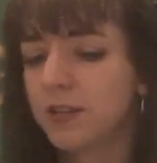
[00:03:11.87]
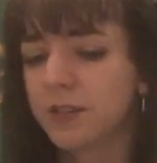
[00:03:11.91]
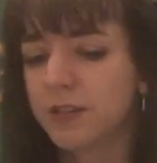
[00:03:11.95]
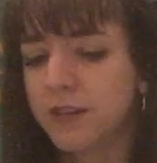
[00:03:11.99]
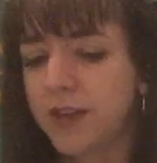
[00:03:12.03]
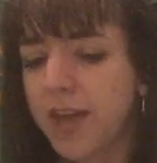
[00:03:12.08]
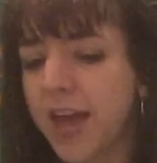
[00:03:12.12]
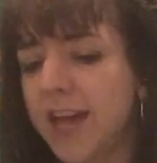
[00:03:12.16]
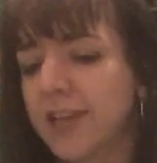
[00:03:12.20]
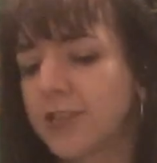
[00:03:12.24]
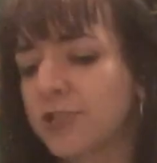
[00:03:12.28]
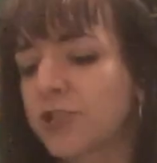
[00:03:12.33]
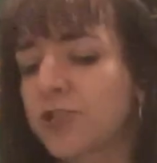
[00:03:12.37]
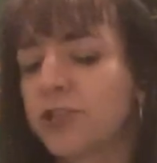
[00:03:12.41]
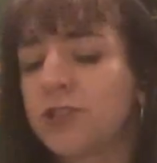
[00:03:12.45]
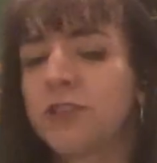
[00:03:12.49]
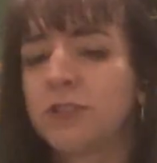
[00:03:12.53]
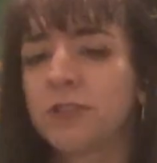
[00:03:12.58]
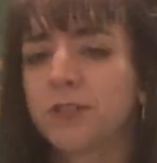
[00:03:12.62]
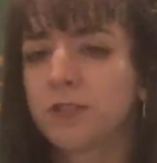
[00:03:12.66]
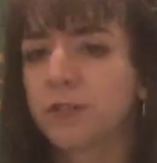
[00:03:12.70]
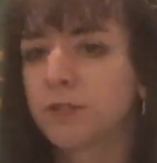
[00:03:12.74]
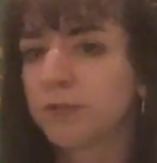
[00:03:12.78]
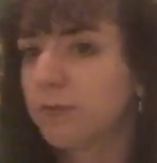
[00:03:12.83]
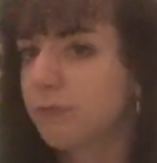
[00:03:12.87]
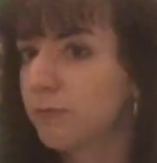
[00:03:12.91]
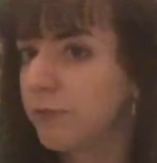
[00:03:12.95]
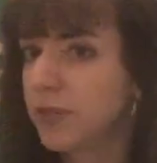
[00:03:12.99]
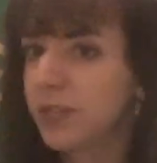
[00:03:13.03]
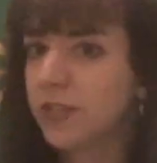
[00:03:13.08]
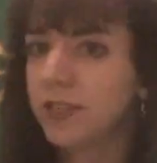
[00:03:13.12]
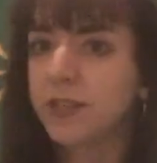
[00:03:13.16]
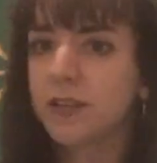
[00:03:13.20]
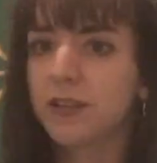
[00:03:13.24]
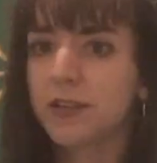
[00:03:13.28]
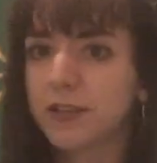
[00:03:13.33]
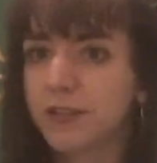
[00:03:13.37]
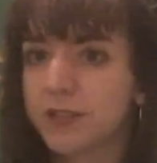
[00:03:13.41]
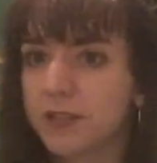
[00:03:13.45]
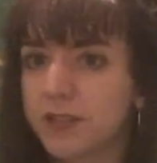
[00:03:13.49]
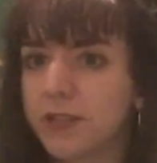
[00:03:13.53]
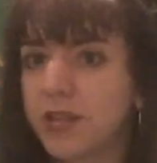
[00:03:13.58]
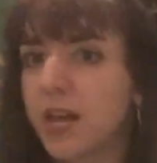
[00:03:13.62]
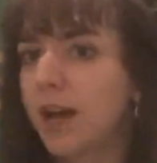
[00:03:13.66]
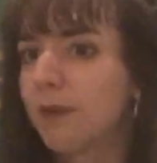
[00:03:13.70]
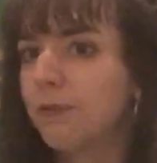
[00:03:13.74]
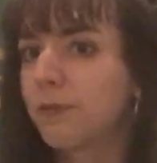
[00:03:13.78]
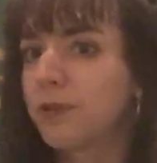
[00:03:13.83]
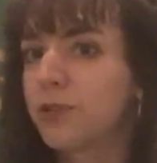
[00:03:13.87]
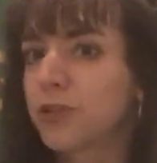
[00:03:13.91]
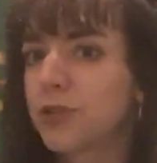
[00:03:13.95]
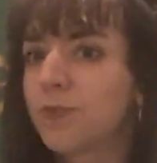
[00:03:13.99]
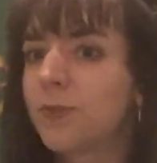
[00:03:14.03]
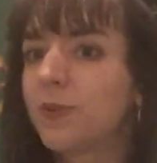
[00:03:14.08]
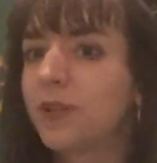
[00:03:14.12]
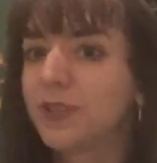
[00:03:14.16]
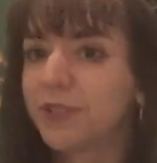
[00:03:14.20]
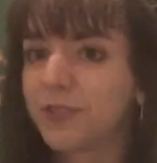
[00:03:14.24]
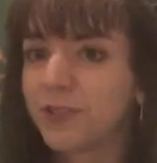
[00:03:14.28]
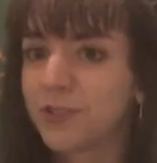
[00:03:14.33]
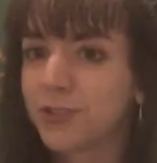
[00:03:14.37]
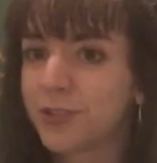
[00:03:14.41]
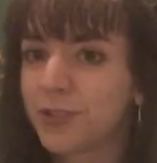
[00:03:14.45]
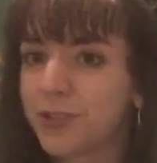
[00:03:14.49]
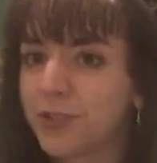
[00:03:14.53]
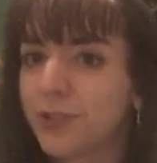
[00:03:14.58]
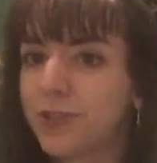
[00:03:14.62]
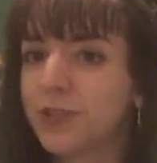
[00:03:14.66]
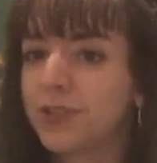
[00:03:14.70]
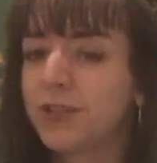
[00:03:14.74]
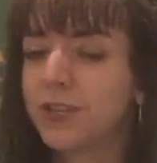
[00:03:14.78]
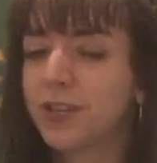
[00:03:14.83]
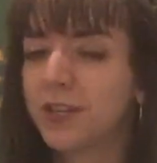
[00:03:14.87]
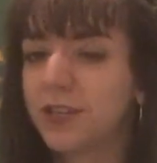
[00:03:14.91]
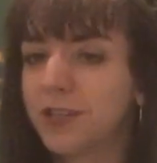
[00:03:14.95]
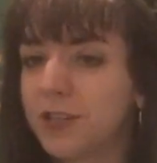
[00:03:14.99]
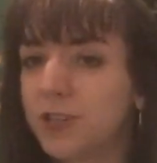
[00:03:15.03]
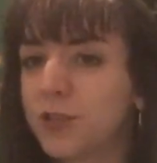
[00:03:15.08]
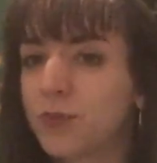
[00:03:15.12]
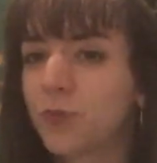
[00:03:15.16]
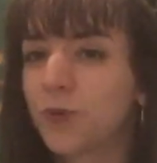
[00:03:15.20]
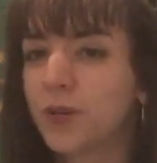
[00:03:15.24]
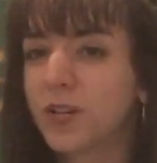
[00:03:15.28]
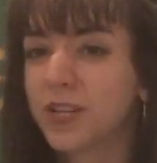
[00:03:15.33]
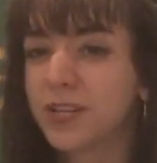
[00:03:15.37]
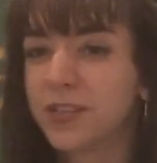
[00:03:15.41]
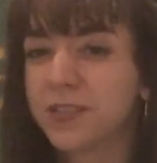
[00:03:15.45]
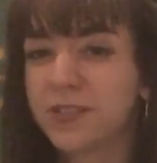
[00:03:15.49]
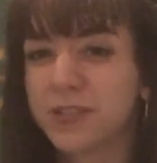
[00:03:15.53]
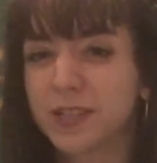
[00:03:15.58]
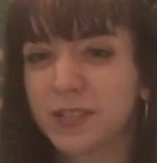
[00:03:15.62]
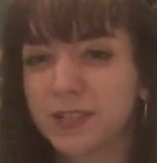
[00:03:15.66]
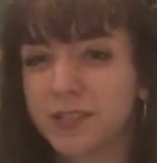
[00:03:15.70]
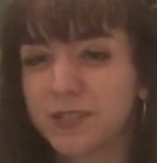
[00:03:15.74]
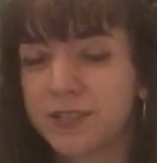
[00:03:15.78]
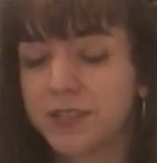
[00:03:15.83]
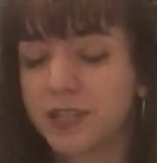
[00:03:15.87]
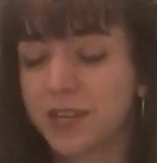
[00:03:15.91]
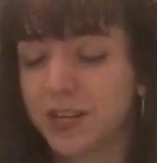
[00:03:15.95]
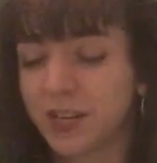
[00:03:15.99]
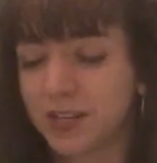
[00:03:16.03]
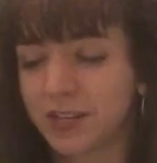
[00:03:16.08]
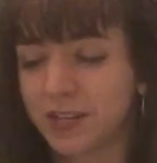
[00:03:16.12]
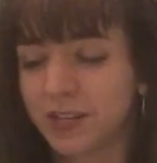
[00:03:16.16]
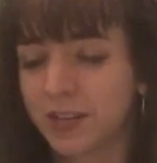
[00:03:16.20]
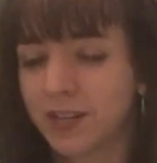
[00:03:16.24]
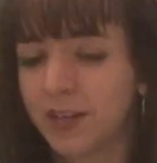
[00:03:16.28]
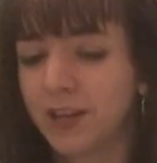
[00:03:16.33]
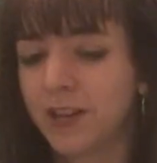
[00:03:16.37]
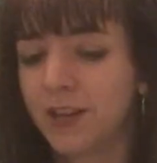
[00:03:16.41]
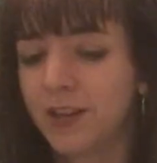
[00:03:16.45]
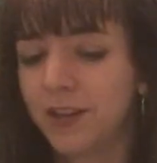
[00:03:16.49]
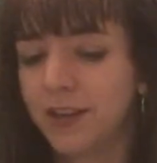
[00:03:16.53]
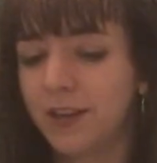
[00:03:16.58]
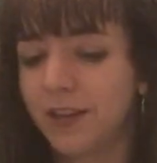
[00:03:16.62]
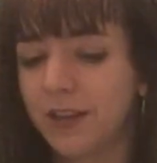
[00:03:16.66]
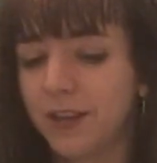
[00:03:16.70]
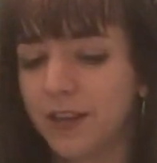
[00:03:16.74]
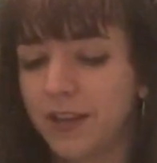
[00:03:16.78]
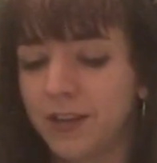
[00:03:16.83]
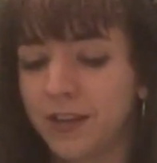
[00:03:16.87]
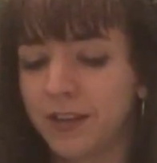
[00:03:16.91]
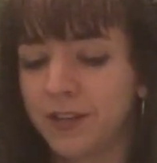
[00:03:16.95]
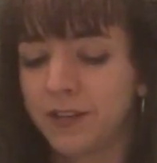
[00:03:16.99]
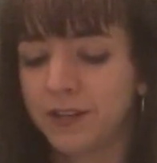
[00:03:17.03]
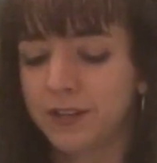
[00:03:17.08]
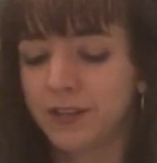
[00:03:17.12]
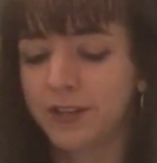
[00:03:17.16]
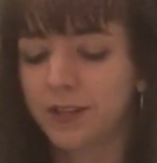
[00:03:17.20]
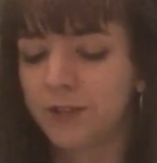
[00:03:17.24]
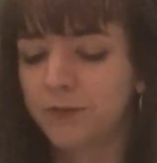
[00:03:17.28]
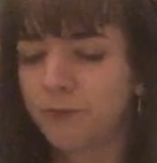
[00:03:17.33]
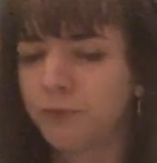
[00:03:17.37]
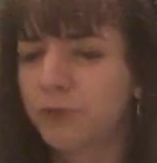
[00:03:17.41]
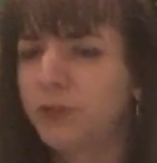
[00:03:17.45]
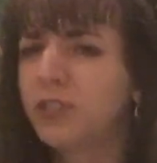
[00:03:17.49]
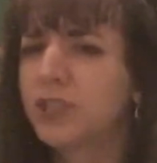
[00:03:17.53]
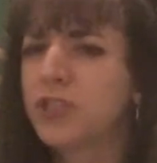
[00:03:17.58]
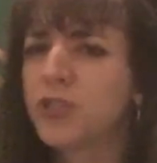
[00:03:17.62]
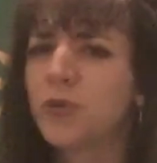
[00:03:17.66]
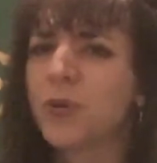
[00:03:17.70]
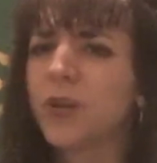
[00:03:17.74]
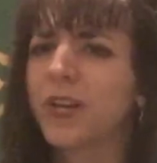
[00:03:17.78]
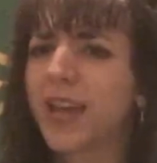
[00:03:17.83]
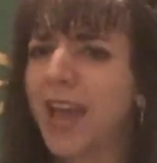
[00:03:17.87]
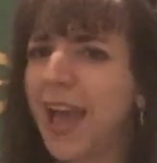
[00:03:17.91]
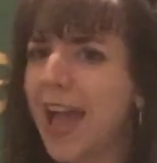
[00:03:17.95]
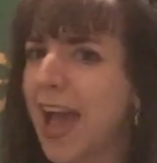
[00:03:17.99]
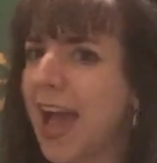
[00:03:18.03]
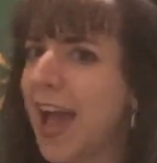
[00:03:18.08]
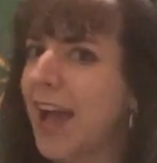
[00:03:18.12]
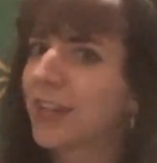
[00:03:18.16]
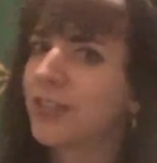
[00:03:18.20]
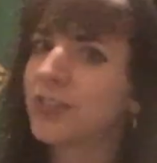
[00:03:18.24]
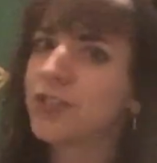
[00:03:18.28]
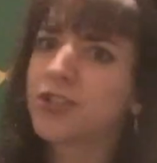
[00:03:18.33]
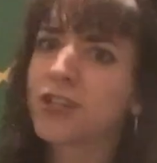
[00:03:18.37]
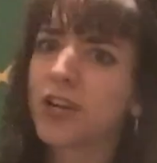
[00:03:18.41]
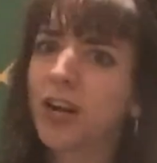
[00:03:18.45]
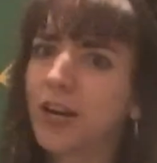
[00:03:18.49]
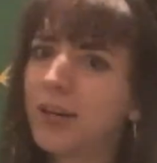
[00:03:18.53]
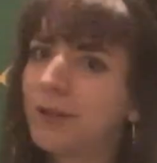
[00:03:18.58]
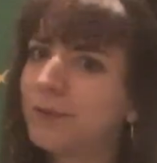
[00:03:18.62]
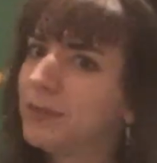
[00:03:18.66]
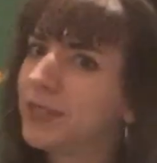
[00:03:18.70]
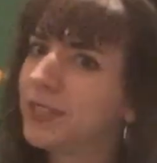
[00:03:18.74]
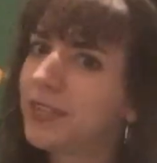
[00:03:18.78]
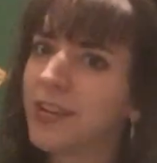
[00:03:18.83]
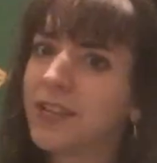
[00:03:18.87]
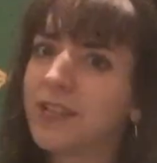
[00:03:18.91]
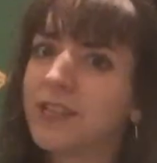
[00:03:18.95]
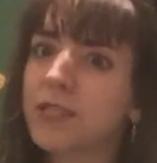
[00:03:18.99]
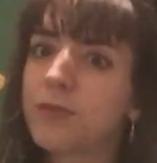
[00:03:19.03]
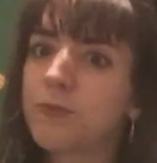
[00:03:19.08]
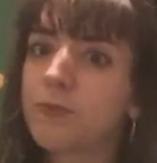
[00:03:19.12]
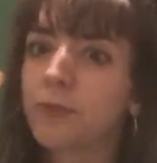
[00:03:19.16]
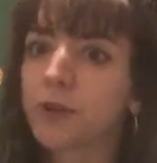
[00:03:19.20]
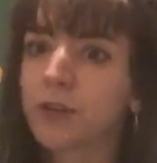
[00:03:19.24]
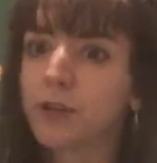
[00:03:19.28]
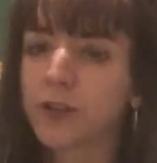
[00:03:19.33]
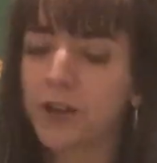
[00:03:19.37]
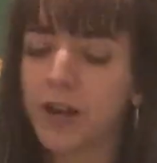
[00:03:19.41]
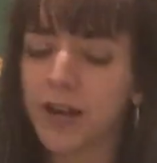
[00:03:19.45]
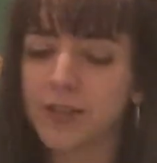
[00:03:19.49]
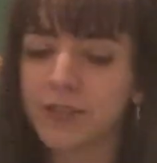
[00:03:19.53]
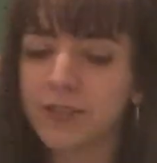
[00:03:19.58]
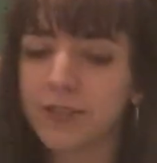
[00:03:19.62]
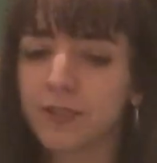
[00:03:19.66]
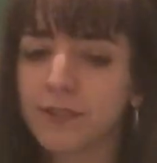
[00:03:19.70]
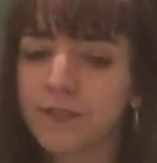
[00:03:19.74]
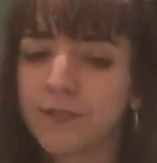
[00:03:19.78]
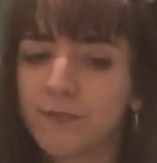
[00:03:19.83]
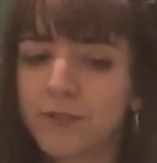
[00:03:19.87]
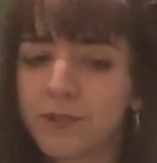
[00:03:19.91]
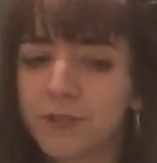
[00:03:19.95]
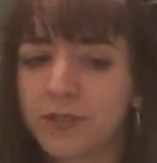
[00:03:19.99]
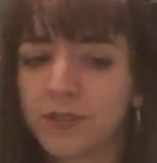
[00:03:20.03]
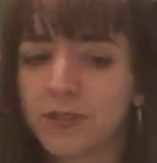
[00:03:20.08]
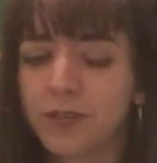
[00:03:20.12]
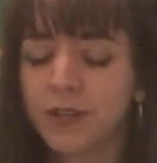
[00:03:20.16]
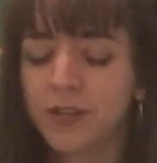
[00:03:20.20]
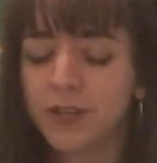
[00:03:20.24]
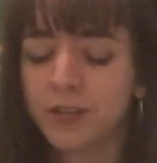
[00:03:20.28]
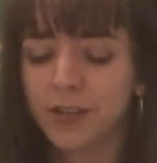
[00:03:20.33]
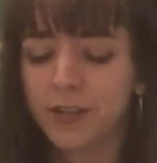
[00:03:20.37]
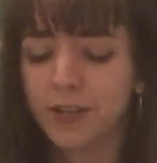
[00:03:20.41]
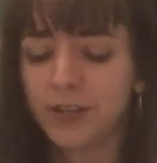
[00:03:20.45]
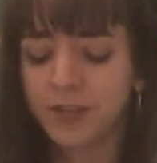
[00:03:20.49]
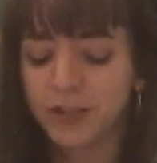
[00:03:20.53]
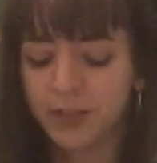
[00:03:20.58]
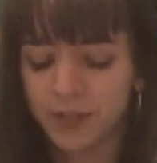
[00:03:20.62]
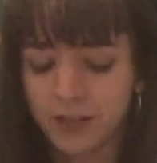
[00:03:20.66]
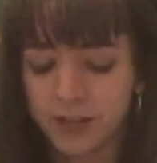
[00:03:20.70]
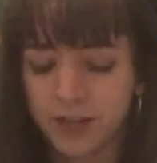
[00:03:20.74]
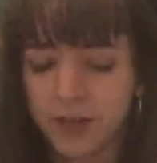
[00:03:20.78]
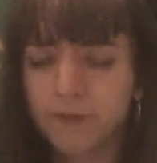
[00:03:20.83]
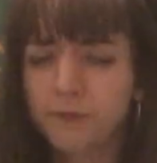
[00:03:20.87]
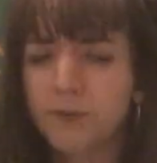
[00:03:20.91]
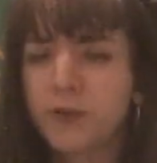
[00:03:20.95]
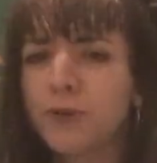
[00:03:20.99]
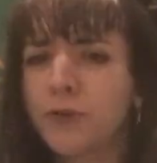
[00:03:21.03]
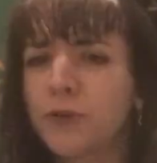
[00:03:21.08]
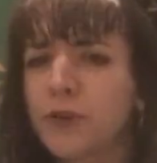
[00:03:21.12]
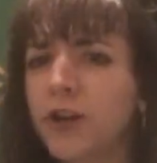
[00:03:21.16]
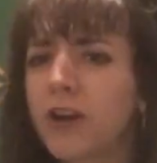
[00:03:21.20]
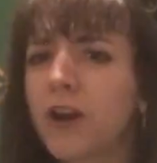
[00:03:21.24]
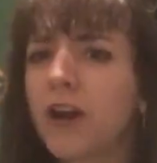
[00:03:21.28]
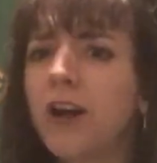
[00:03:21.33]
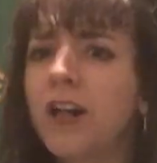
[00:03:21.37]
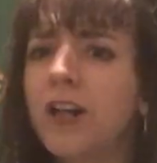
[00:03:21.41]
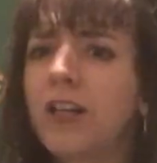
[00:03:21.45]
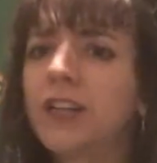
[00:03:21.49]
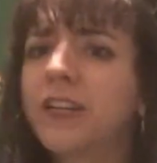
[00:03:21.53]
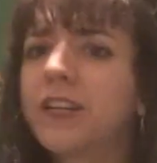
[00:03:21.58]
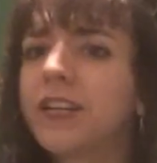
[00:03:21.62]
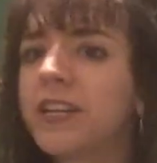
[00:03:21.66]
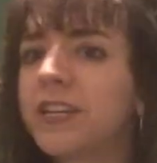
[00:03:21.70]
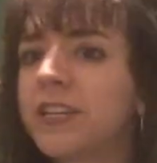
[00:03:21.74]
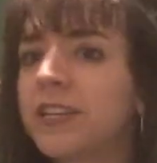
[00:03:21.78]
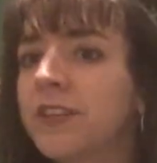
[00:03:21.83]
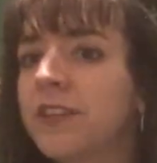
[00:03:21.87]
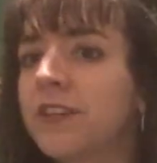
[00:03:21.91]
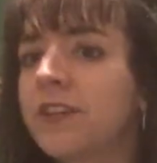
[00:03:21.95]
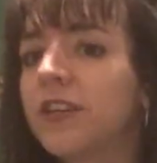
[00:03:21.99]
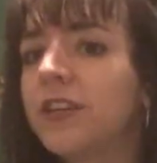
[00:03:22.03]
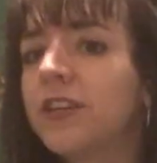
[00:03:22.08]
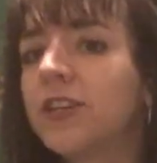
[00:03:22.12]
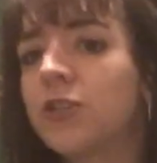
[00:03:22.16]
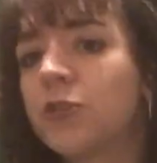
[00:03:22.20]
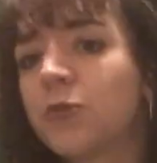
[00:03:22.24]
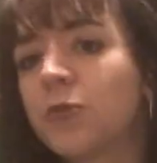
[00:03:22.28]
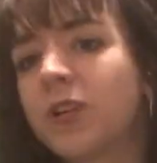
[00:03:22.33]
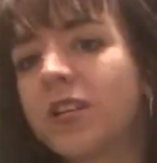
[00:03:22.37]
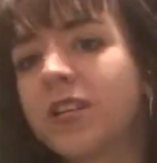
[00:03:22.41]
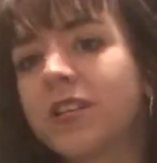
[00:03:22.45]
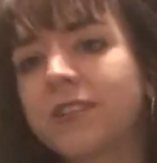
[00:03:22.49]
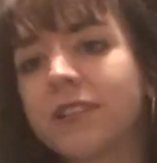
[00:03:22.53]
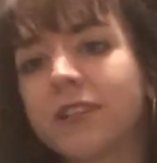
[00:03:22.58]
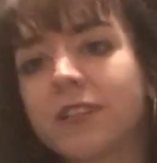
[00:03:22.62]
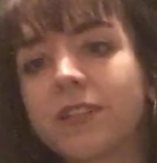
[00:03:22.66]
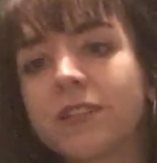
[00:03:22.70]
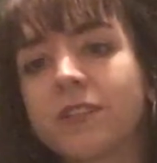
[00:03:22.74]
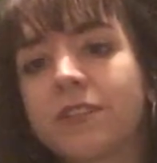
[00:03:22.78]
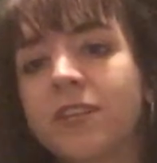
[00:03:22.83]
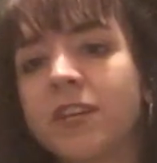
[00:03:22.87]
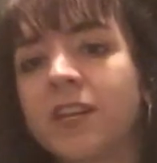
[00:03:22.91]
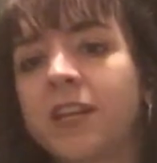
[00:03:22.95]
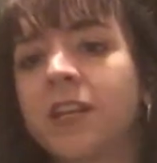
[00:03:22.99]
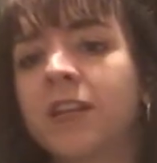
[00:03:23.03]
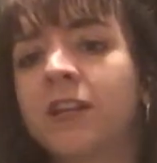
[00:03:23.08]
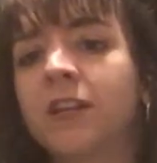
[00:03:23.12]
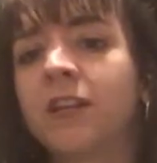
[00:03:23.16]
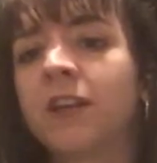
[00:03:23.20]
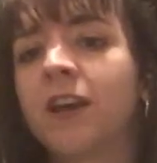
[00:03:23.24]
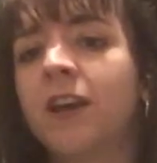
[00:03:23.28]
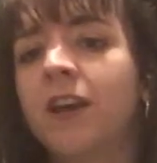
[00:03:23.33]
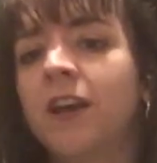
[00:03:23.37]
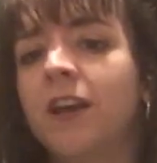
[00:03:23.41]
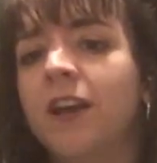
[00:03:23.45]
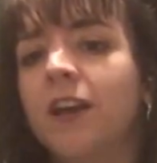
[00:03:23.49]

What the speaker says: national media establishment did in 2016 and really doing a hack job against progressives. Now, if you recall, in 2016,